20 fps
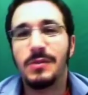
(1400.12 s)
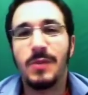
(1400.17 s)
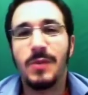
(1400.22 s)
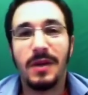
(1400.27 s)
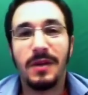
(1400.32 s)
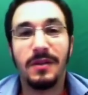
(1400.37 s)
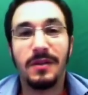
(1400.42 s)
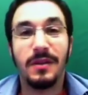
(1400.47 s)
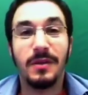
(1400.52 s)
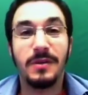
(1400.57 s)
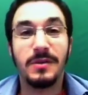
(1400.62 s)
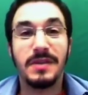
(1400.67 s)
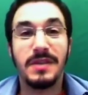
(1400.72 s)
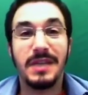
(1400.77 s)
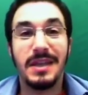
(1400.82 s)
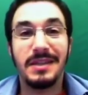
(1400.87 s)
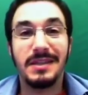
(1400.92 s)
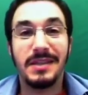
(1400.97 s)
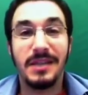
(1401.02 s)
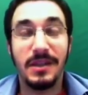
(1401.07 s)
is one of those
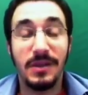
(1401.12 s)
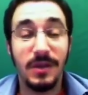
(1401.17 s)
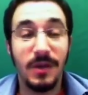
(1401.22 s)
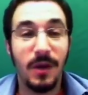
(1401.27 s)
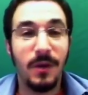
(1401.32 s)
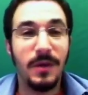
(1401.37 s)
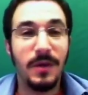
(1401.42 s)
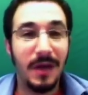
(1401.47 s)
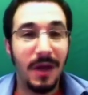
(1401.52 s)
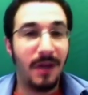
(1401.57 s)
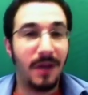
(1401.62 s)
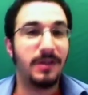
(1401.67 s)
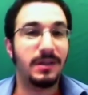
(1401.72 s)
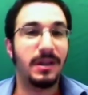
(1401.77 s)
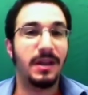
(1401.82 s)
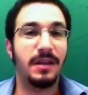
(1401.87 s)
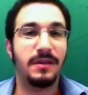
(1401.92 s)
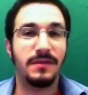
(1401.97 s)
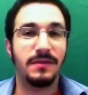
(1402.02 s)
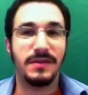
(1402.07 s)
things that, you know, not a
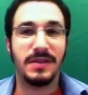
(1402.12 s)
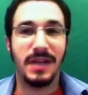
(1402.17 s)
lot of